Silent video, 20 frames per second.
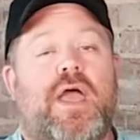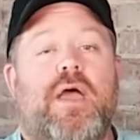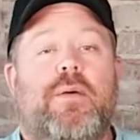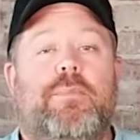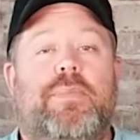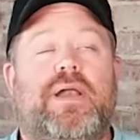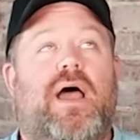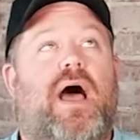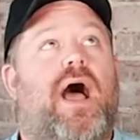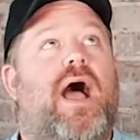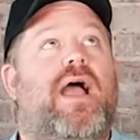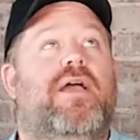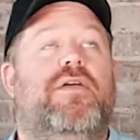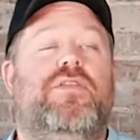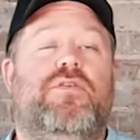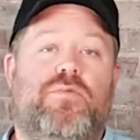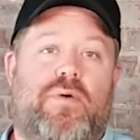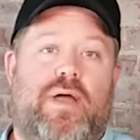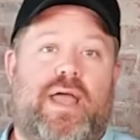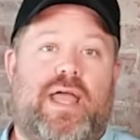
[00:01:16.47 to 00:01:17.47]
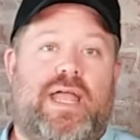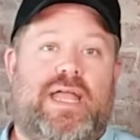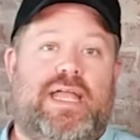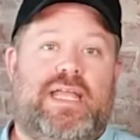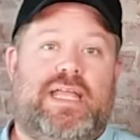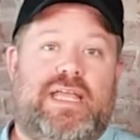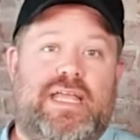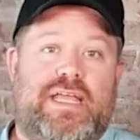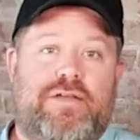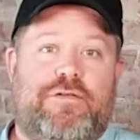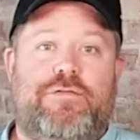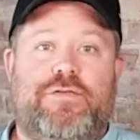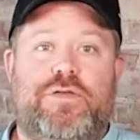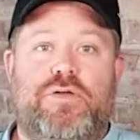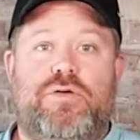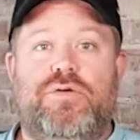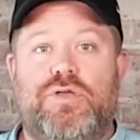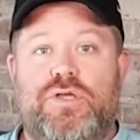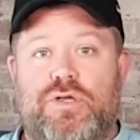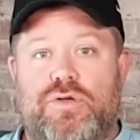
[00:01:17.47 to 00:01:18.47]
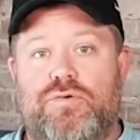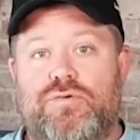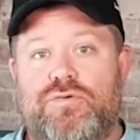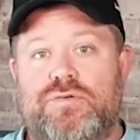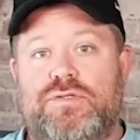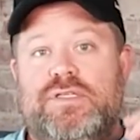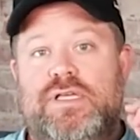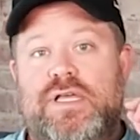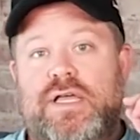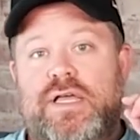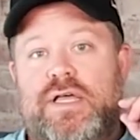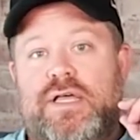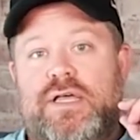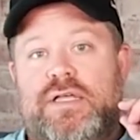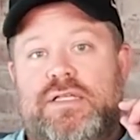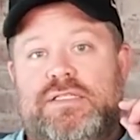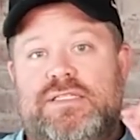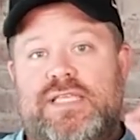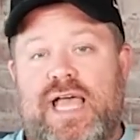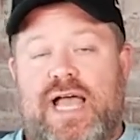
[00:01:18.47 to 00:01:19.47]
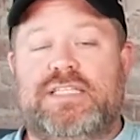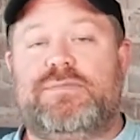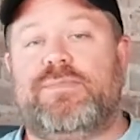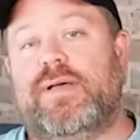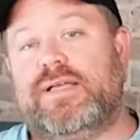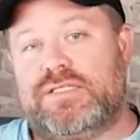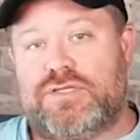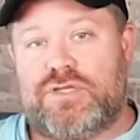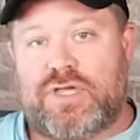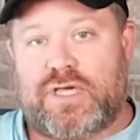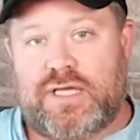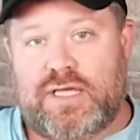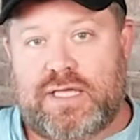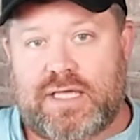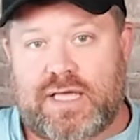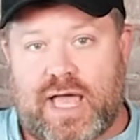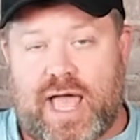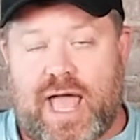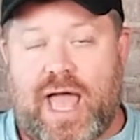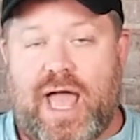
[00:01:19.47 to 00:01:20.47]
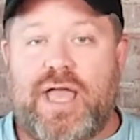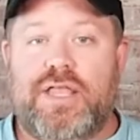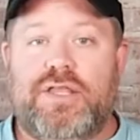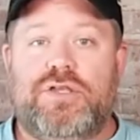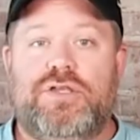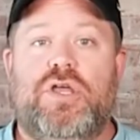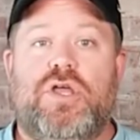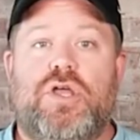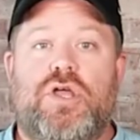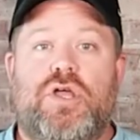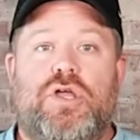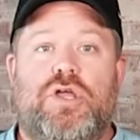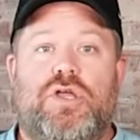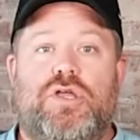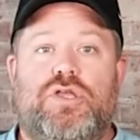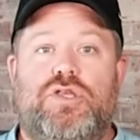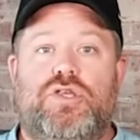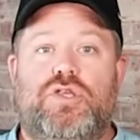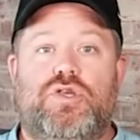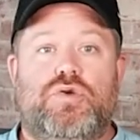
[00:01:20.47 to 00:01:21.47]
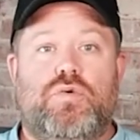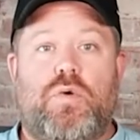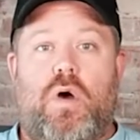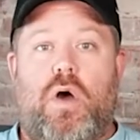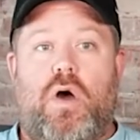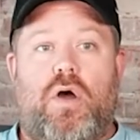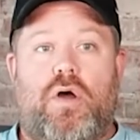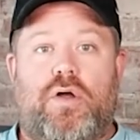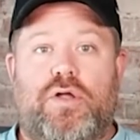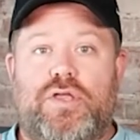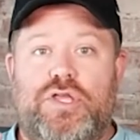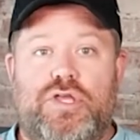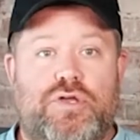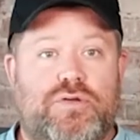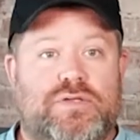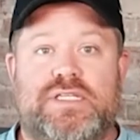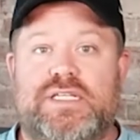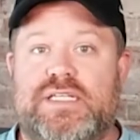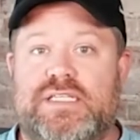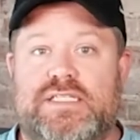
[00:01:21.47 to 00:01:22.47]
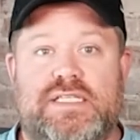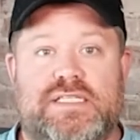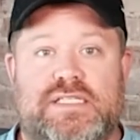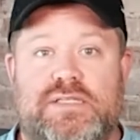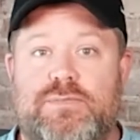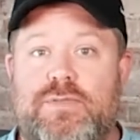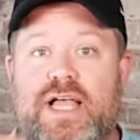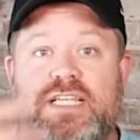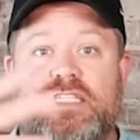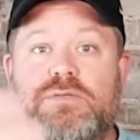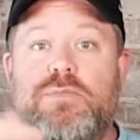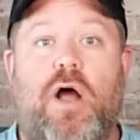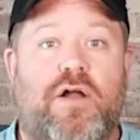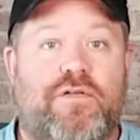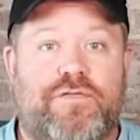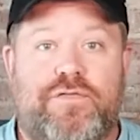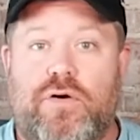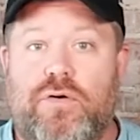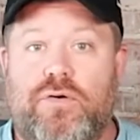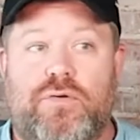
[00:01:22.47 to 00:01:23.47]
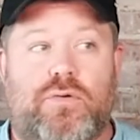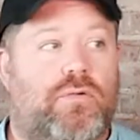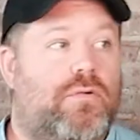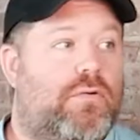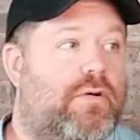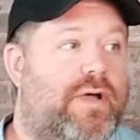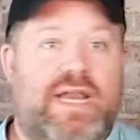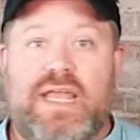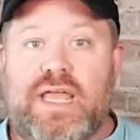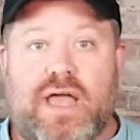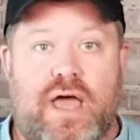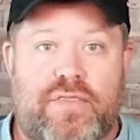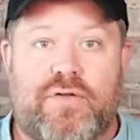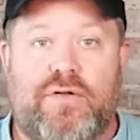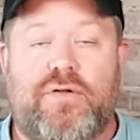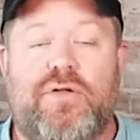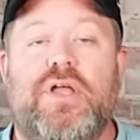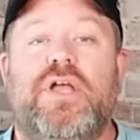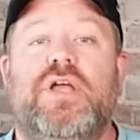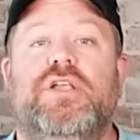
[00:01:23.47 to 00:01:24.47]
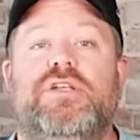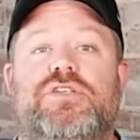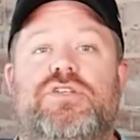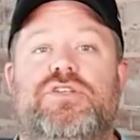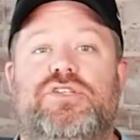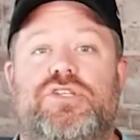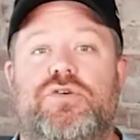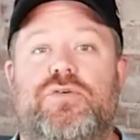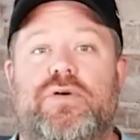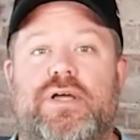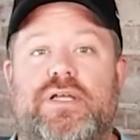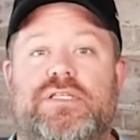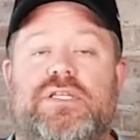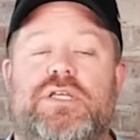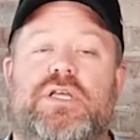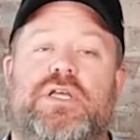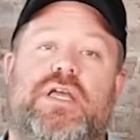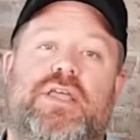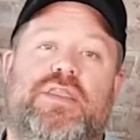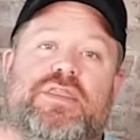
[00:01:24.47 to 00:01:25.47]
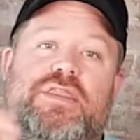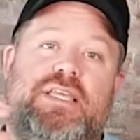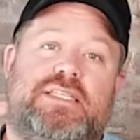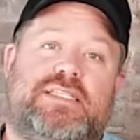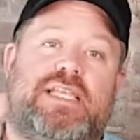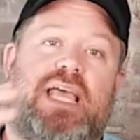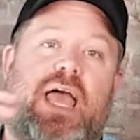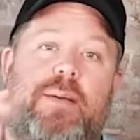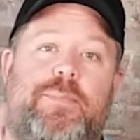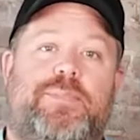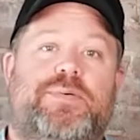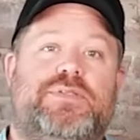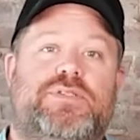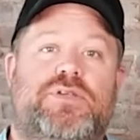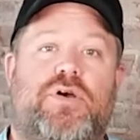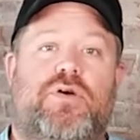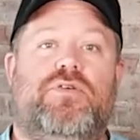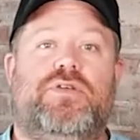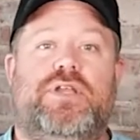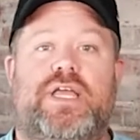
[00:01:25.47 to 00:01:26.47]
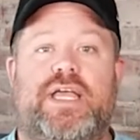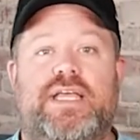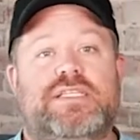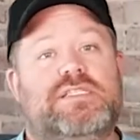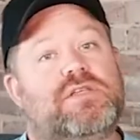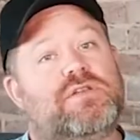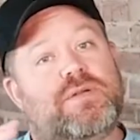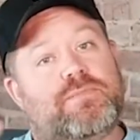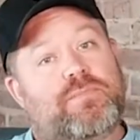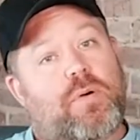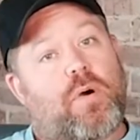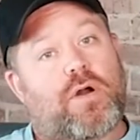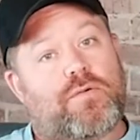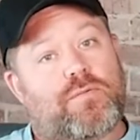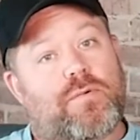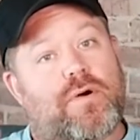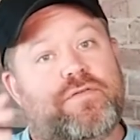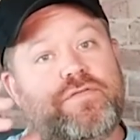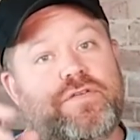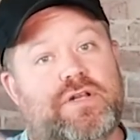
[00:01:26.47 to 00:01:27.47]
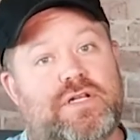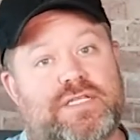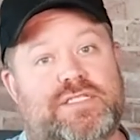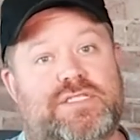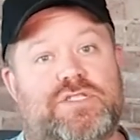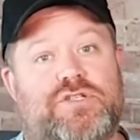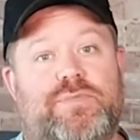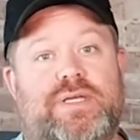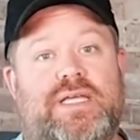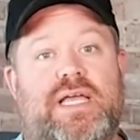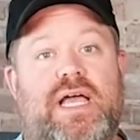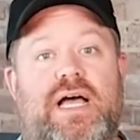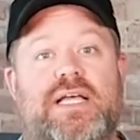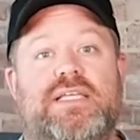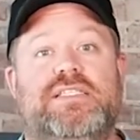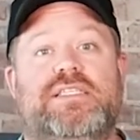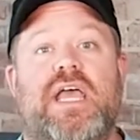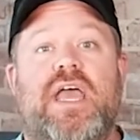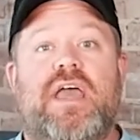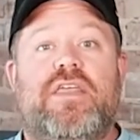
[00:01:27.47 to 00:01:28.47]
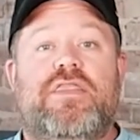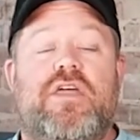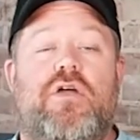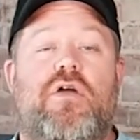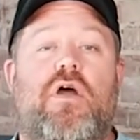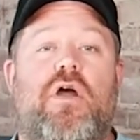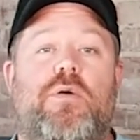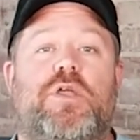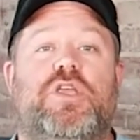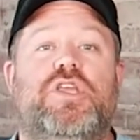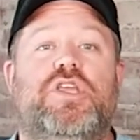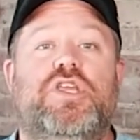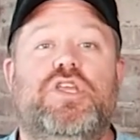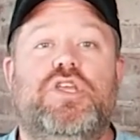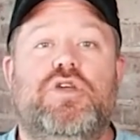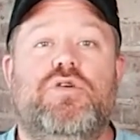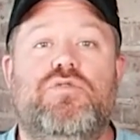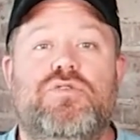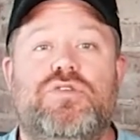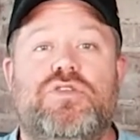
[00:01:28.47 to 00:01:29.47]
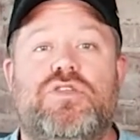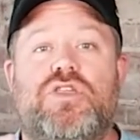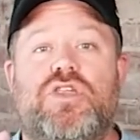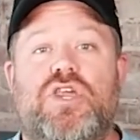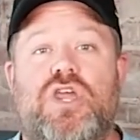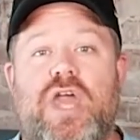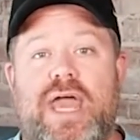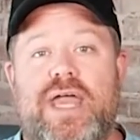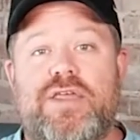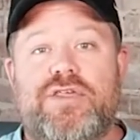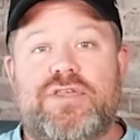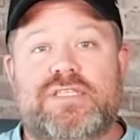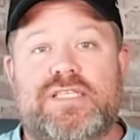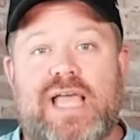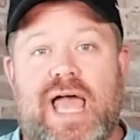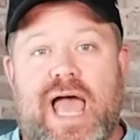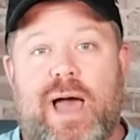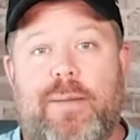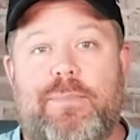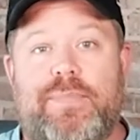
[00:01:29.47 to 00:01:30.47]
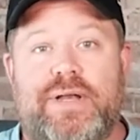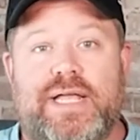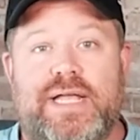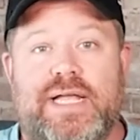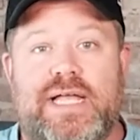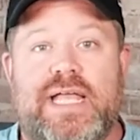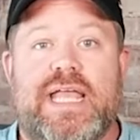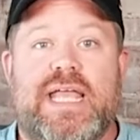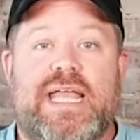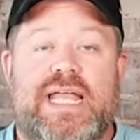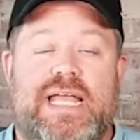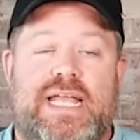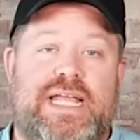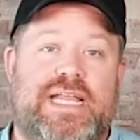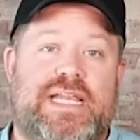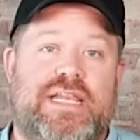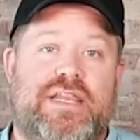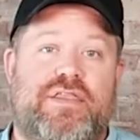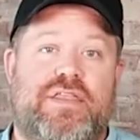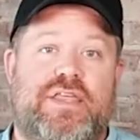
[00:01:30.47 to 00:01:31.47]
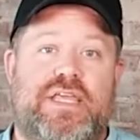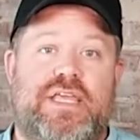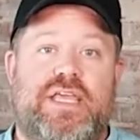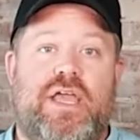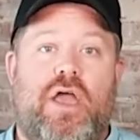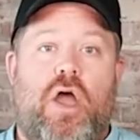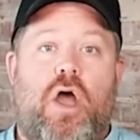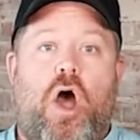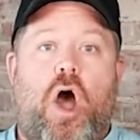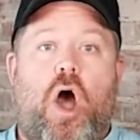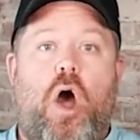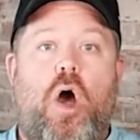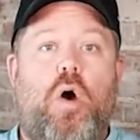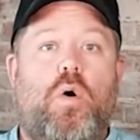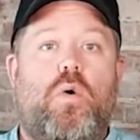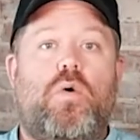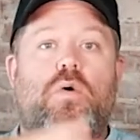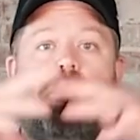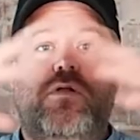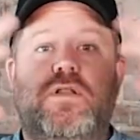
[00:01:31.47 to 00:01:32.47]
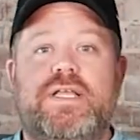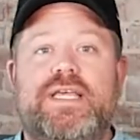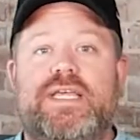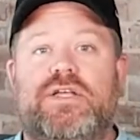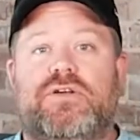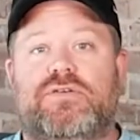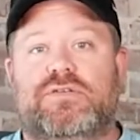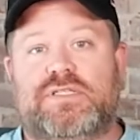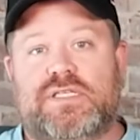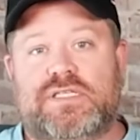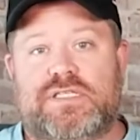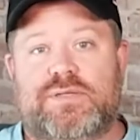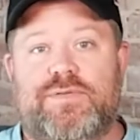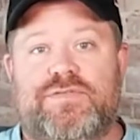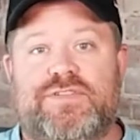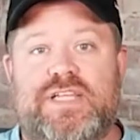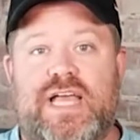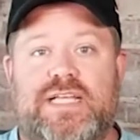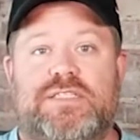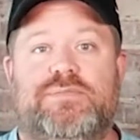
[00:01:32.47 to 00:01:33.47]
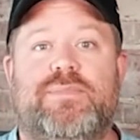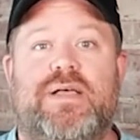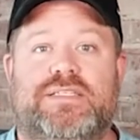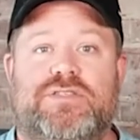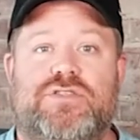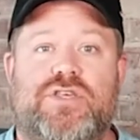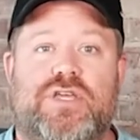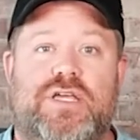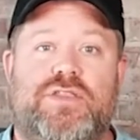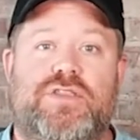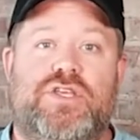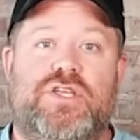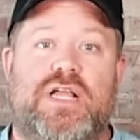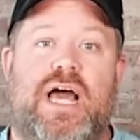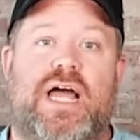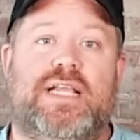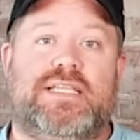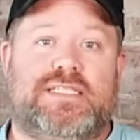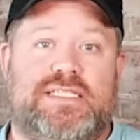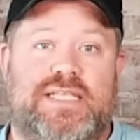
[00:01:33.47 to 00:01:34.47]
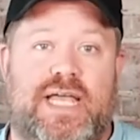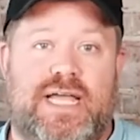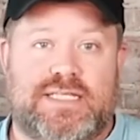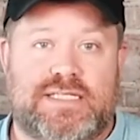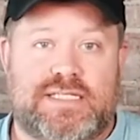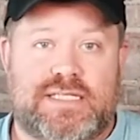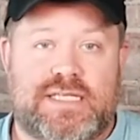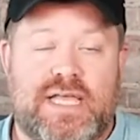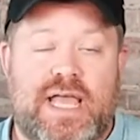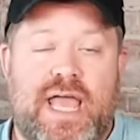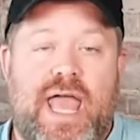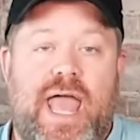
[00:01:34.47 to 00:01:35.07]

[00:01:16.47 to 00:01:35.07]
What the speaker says: But either way, if you use text messaging and you are using a system like smrtPhone or any other to do it, this episode is an important one for you to listen to because there are huge changes happening in the whole ecosystem of text messaging in the United States.